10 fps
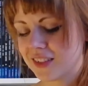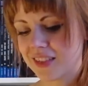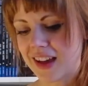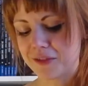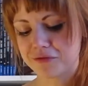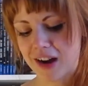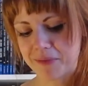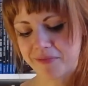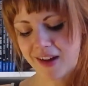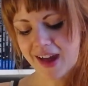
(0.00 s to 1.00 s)
like
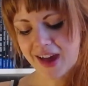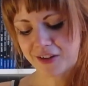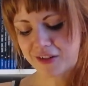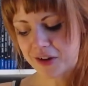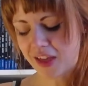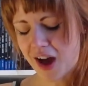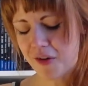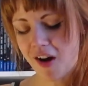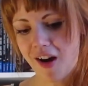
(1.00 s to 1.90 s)
wrap my head around how